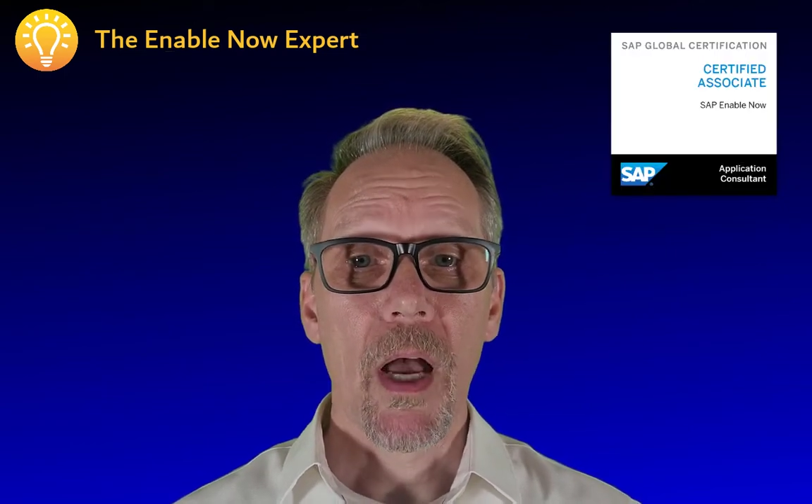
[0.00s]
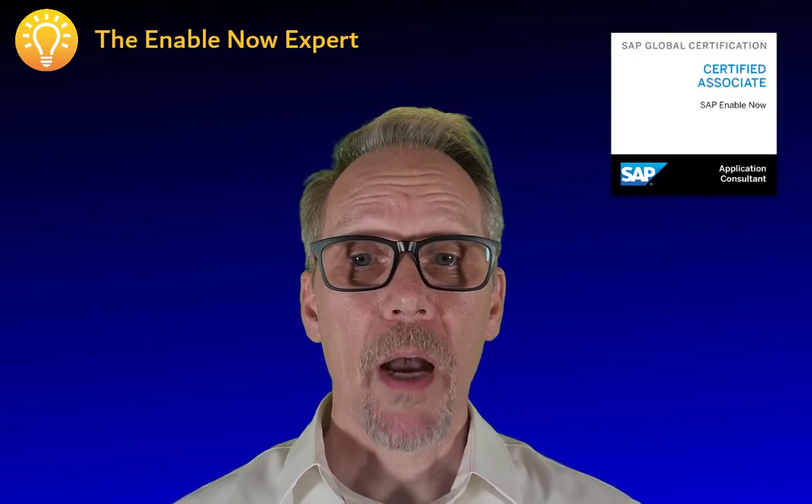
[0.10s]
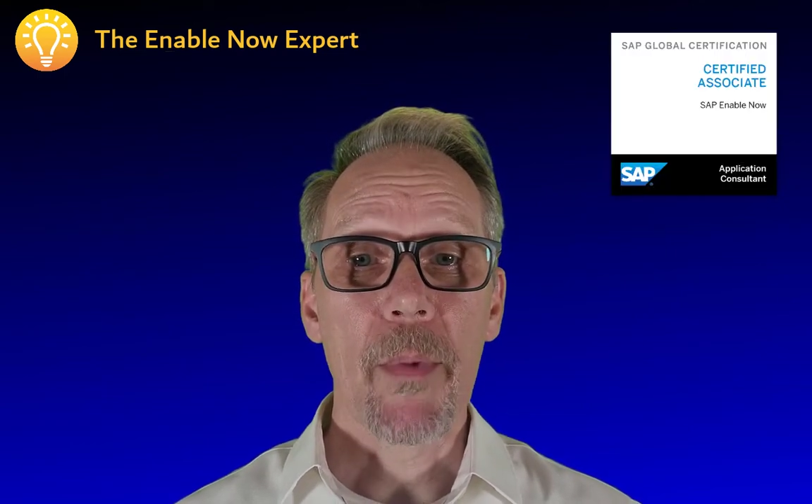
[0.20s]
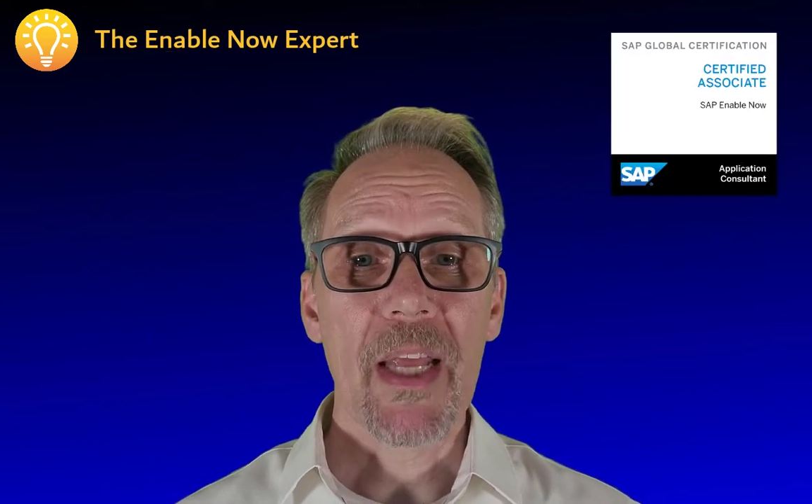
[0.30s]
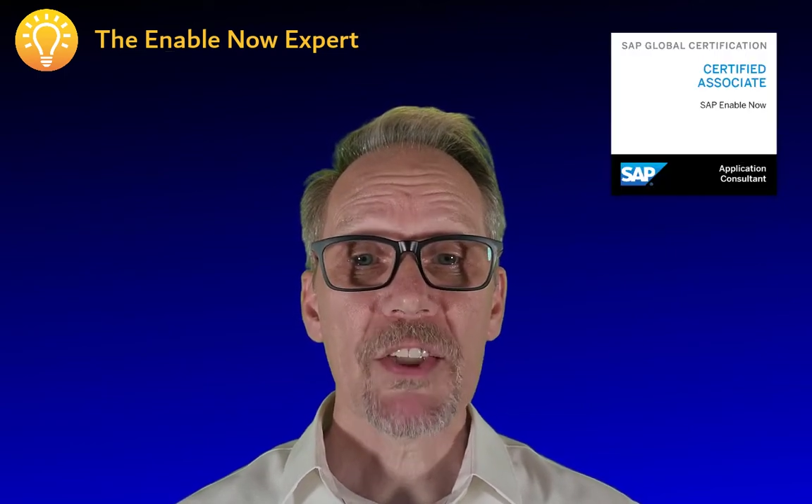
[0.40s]

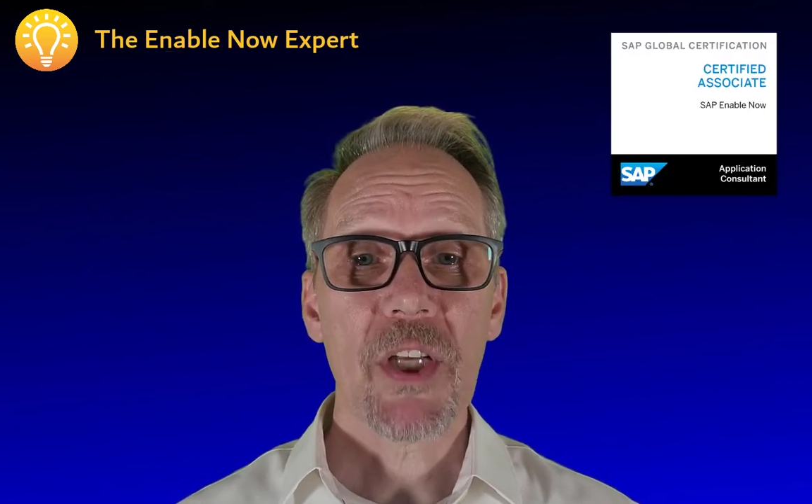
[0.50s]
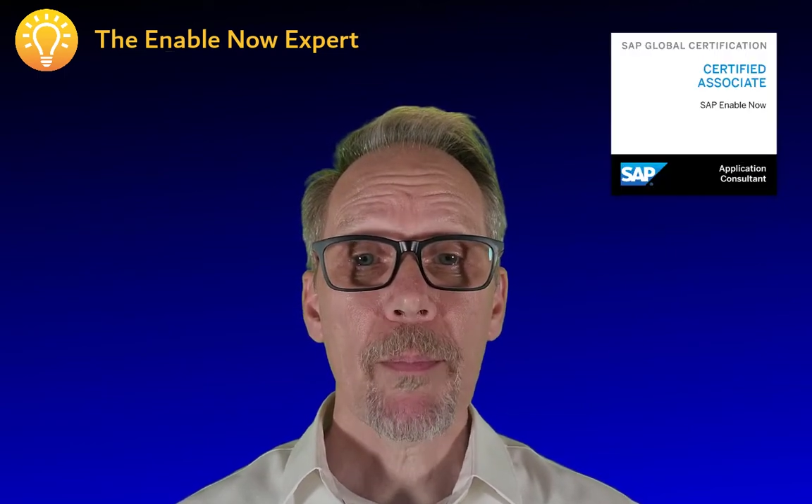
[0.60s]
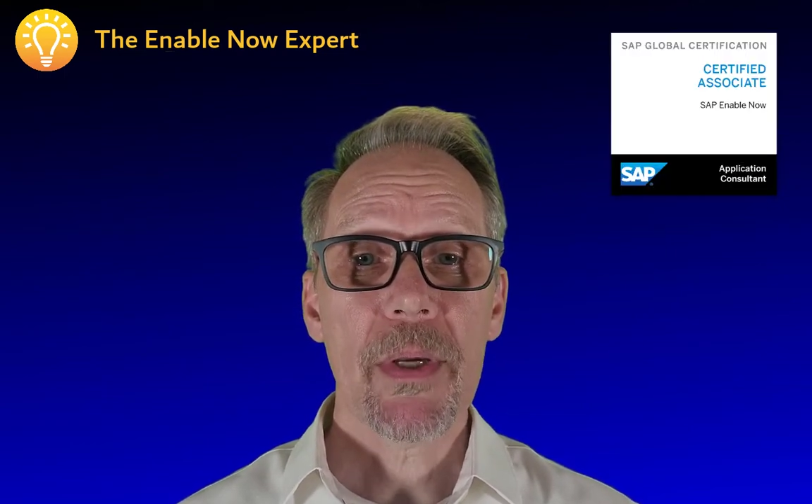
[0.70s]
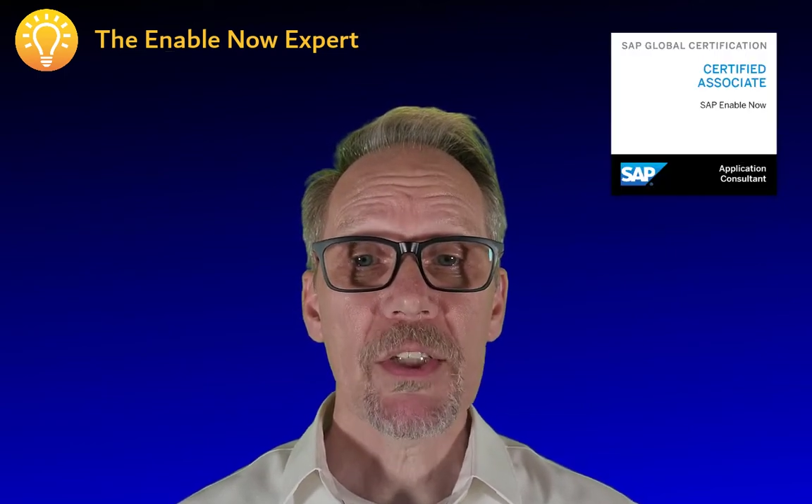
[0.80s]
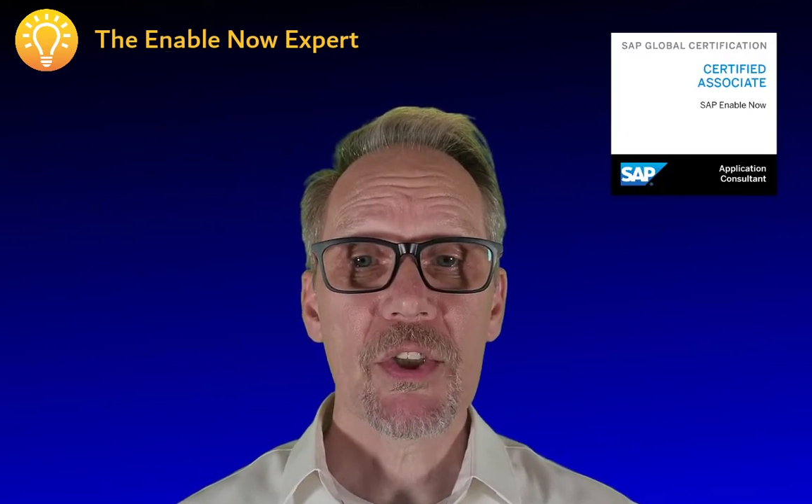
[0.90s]
I'm an
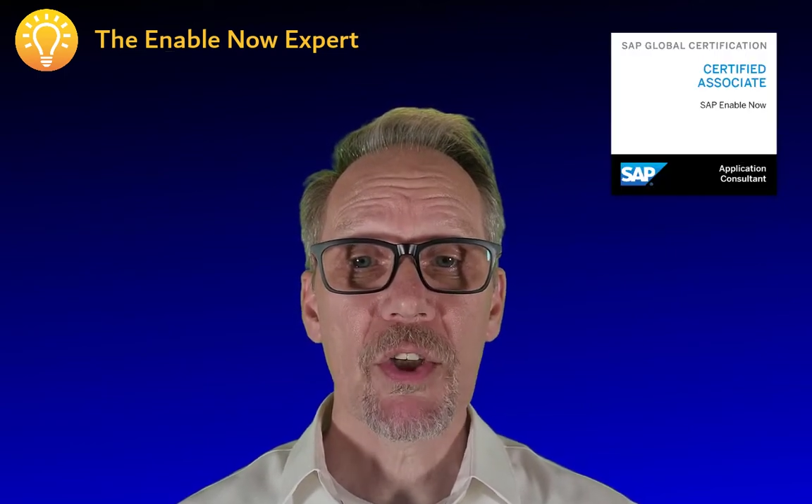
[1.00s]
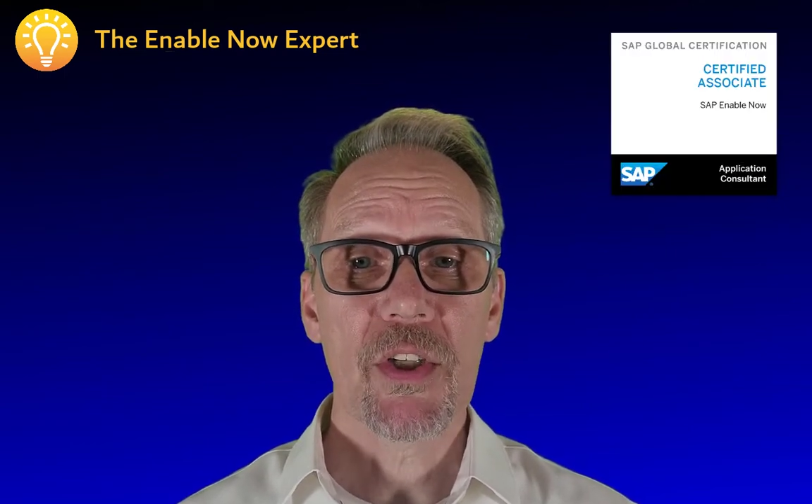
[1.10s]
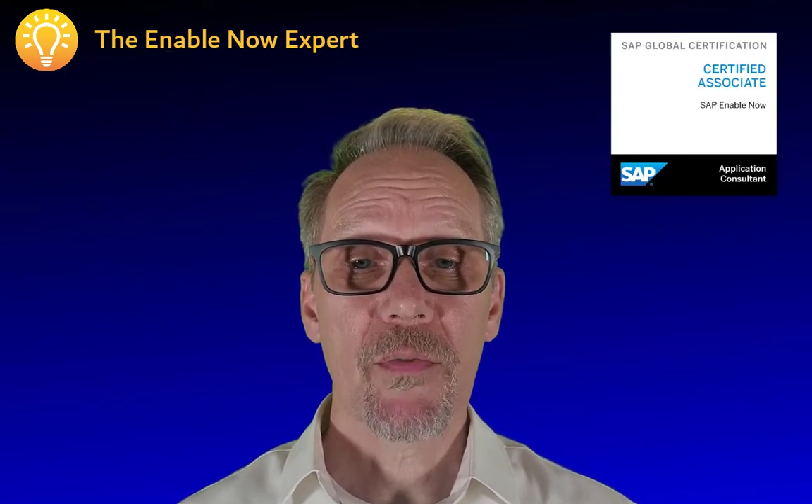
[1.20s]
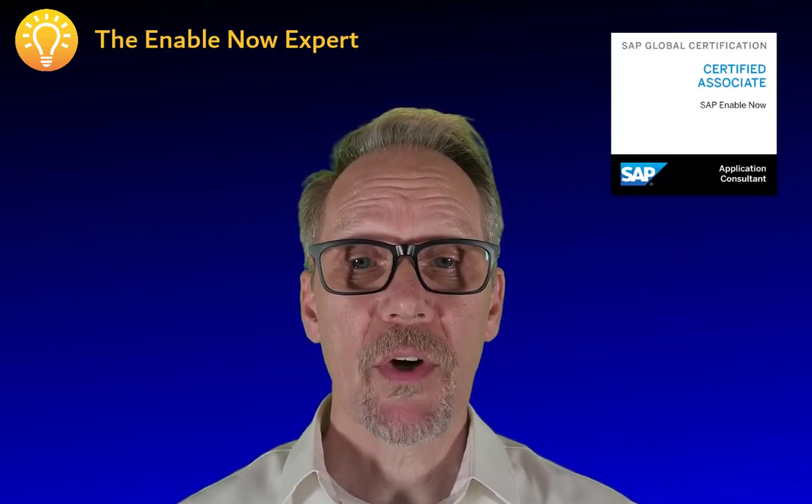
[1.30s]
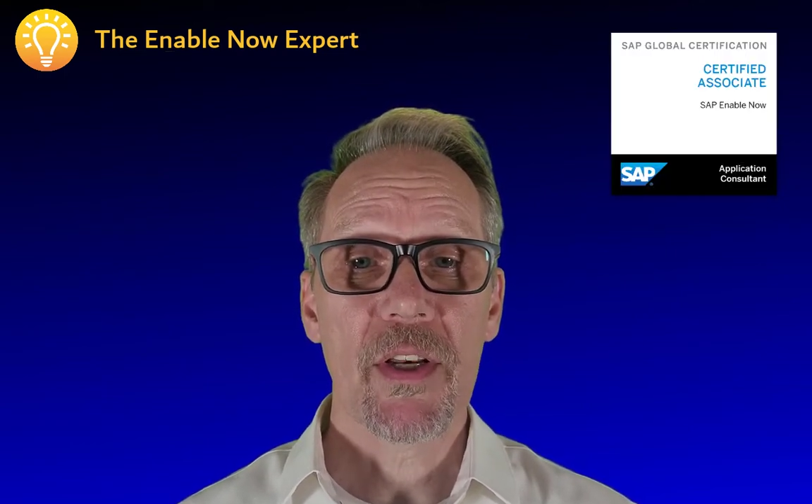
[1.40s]
SAP
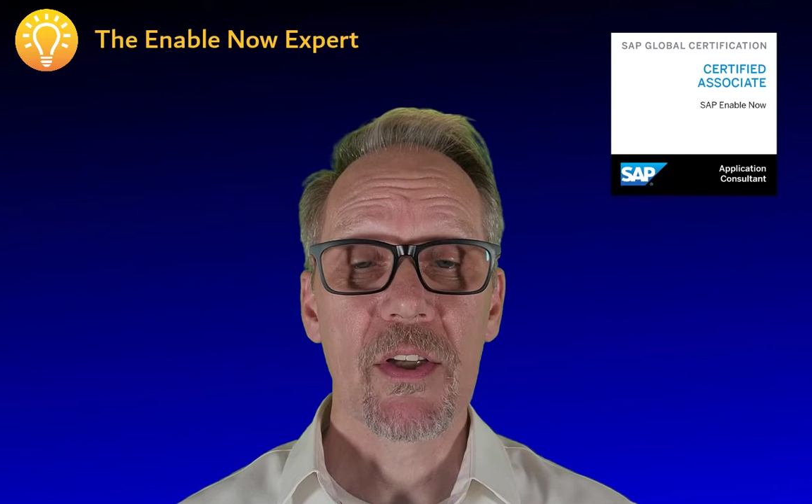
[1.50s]
certified